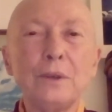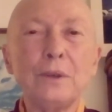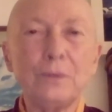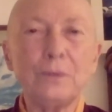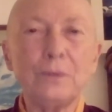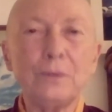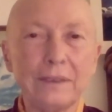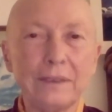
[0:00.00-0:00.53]

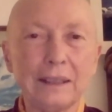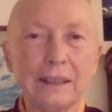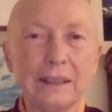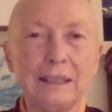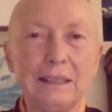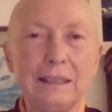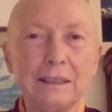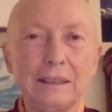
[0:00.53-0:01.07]
first
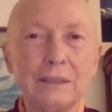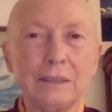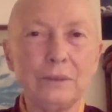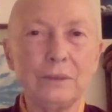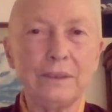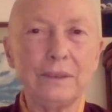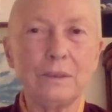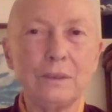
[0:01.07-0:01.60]
Dita
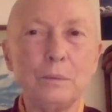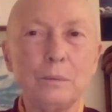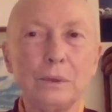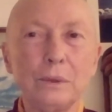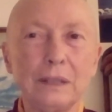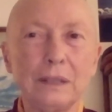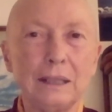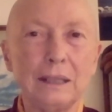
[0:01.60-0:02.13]
conference in
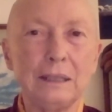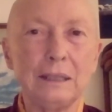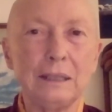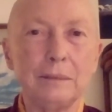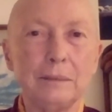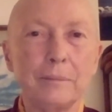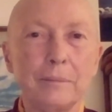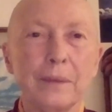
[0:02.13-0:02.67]
Bodh
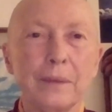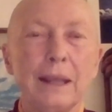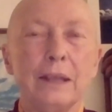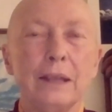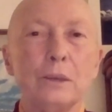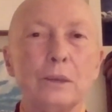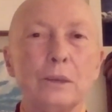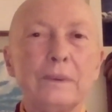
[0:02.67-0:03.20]
Gaya,
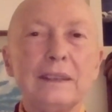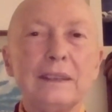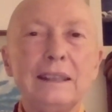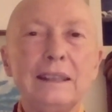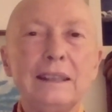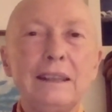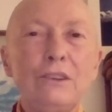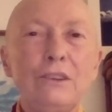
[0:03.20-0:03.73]
there was a
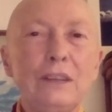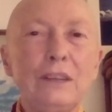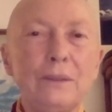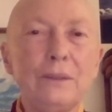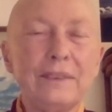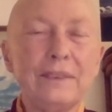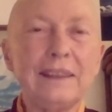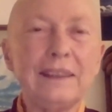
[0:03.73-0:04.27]
contingent
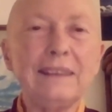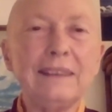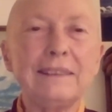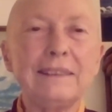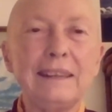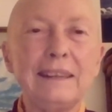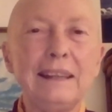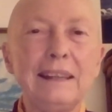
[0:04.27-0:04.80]
of
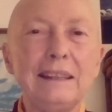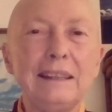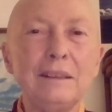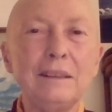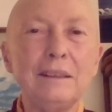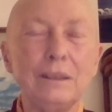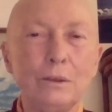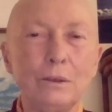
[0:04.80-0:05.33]

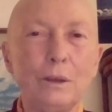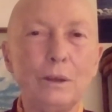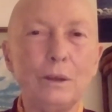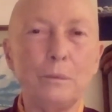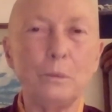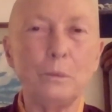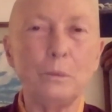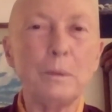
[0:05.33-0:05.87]
16 uh,
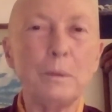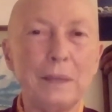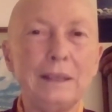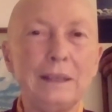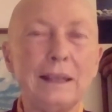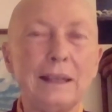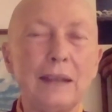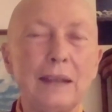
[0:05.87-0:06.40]

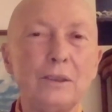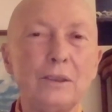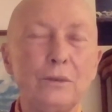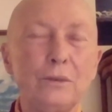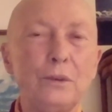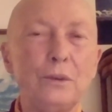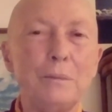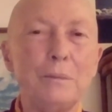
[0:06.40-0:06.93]
women and a
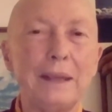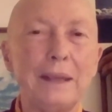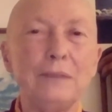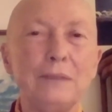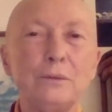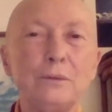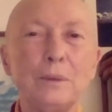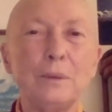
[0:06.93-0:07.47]
few
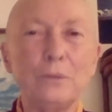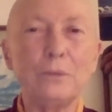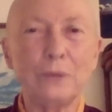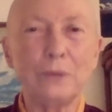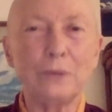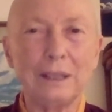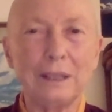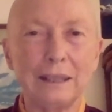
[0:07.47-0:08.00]
men from
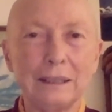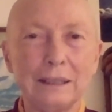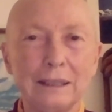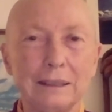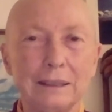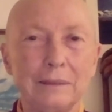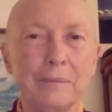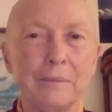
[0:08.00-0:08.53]
Sri
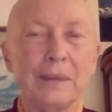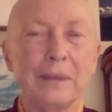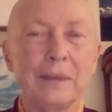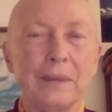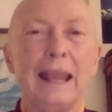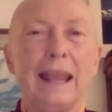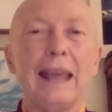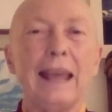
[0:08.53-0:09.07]
Lanka.
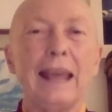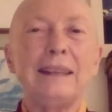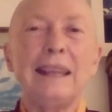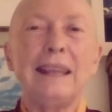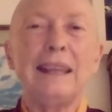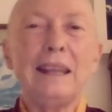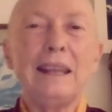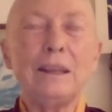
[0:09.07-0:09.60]
And
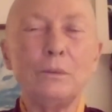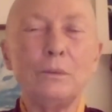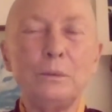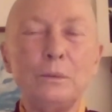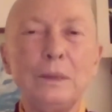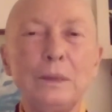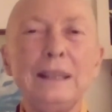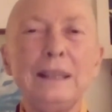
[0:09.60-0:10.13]
they
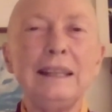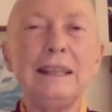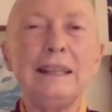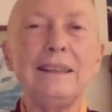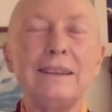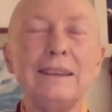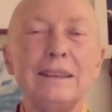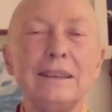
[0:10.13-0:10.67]

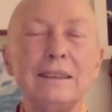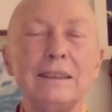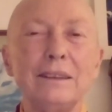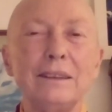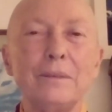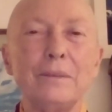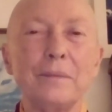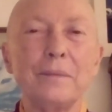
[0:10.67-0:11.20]
really
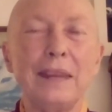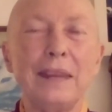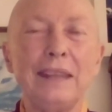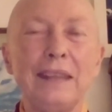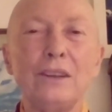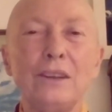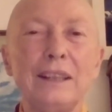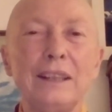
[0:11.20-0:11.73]
um,
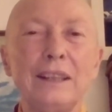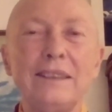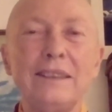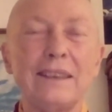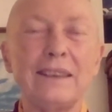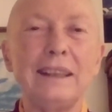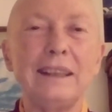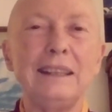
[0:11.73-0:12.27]
hit on this
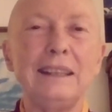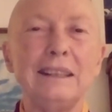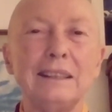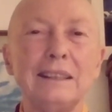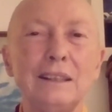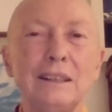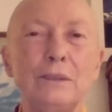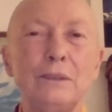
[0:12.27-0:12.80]
idea
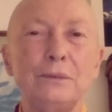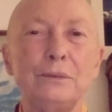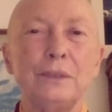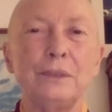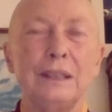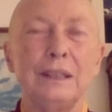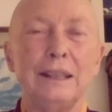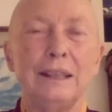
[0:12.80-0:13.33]
of
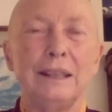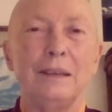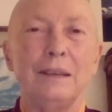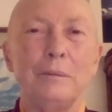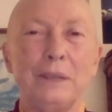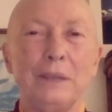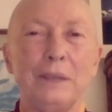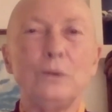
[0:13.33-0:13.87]

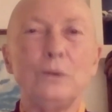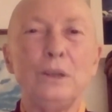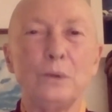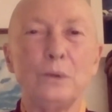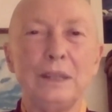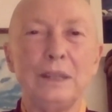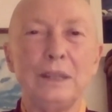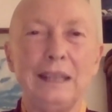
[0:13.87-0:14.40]
bhikkhuni
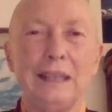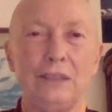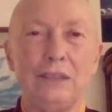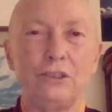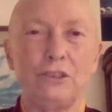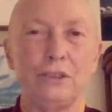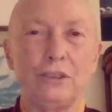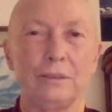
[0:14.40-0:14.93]
ordination.